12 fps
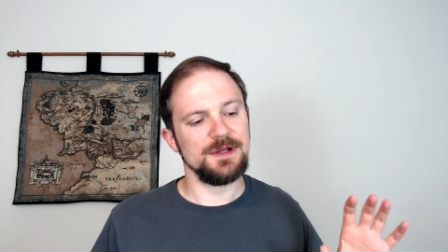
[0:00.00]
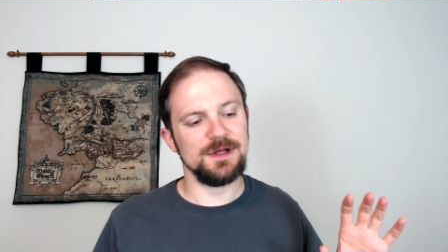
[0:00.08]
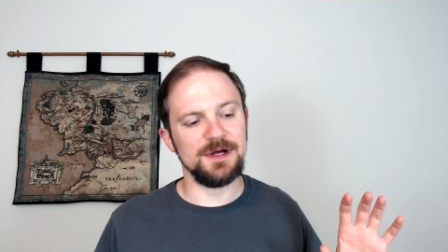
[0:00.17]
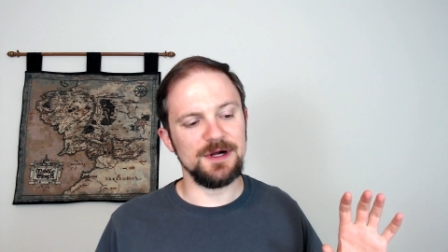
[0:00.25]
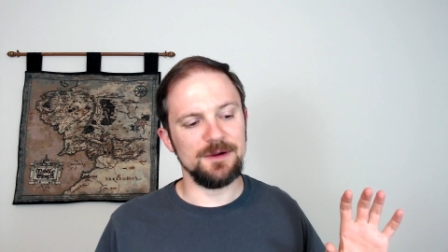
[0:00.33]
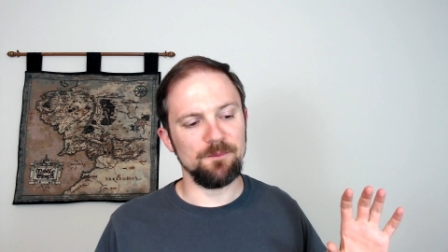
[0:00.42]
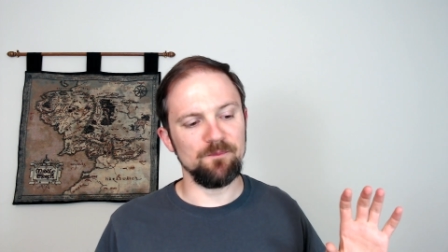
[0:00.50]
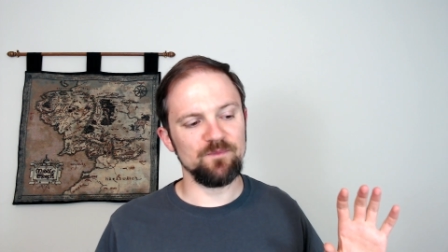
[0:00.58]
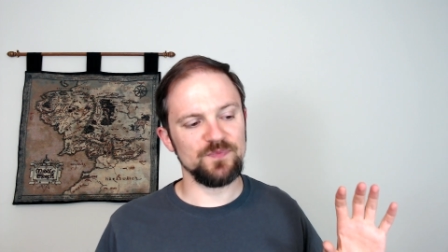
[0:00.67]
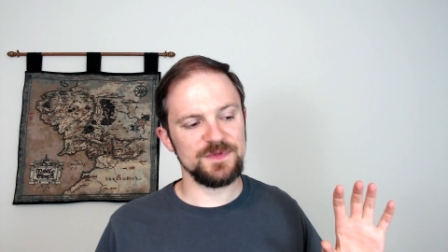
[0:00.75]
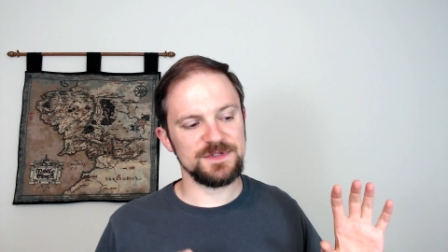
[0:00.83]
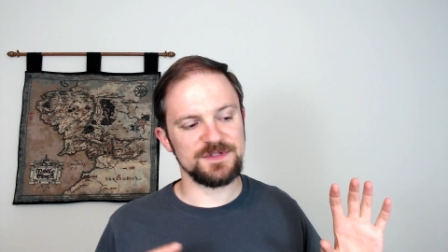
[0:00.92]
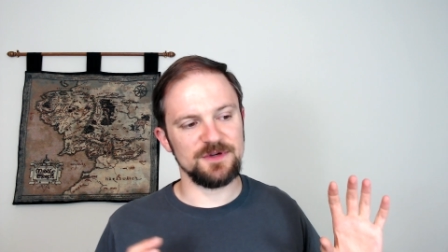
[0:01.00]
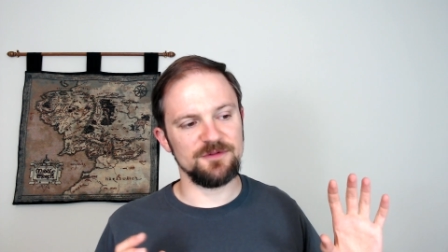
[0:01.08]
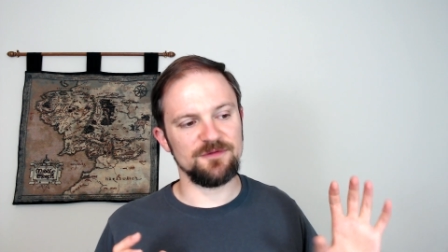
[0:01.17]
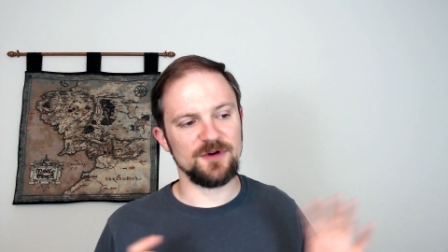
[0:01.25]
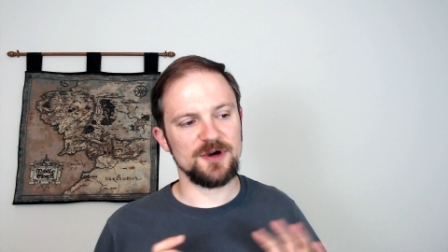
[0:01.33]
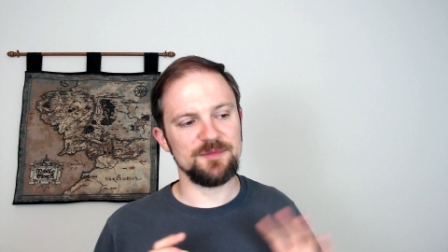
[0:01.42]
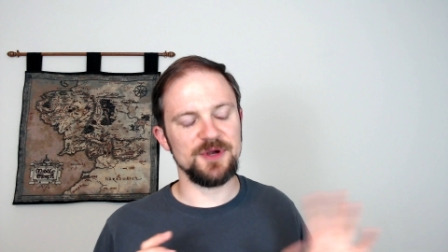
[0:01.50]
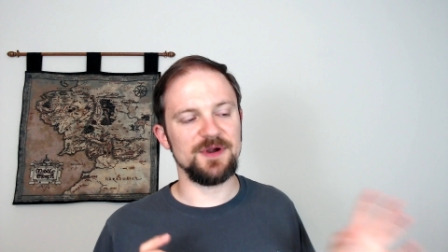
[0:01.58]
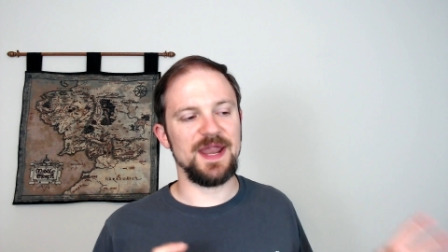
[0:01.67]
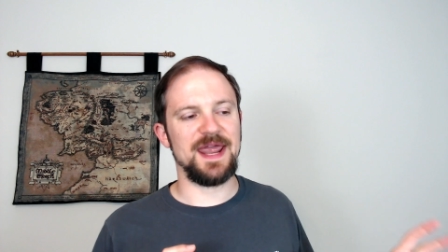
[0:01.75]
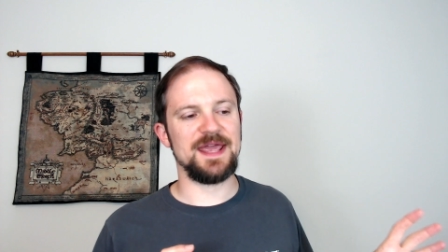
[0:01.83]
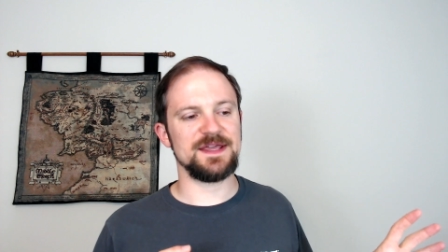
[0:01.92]
So Faramir
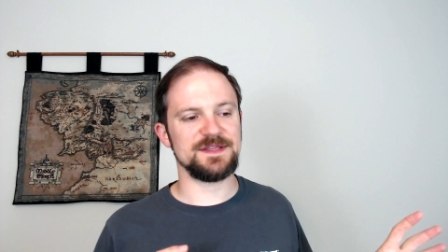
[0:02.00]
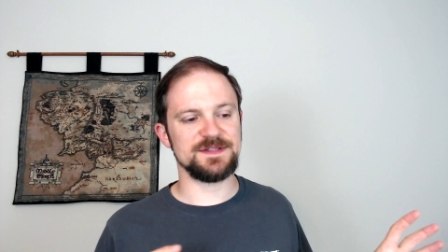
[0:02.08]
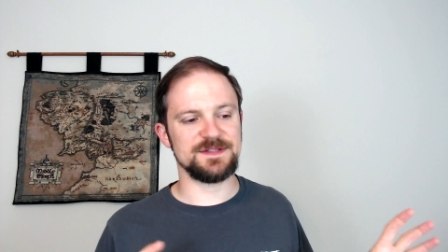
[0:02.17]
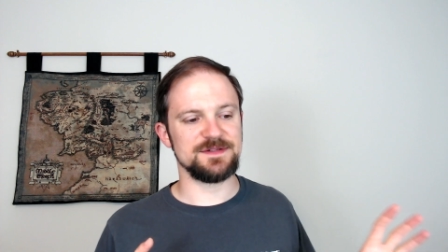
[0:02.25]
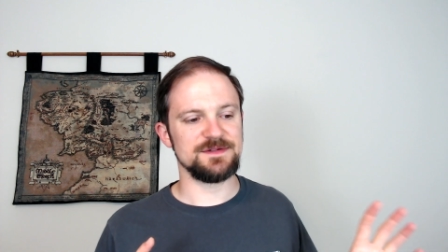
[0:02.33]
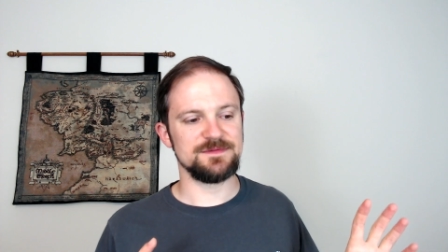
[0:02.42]
has